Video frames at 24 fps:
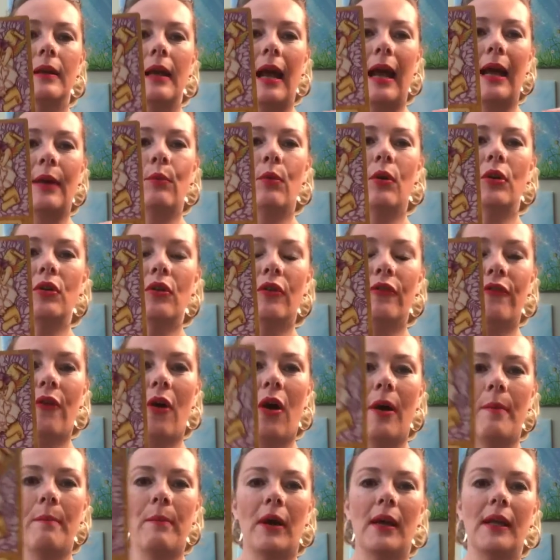And what you'll
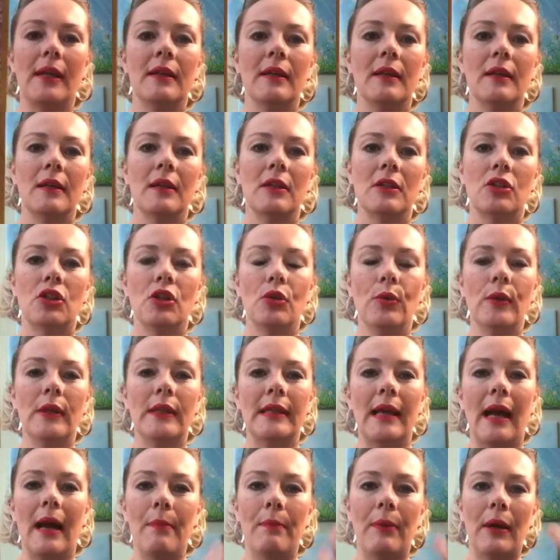find by doing
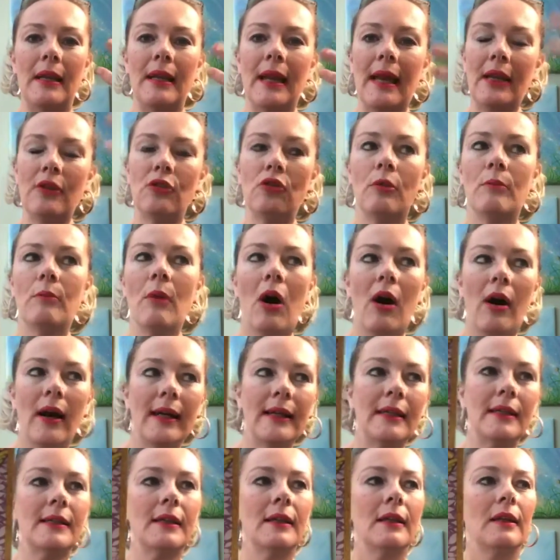that, by letting your
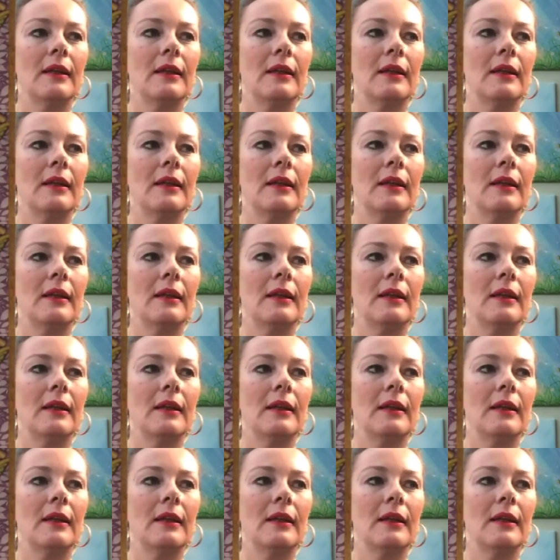mind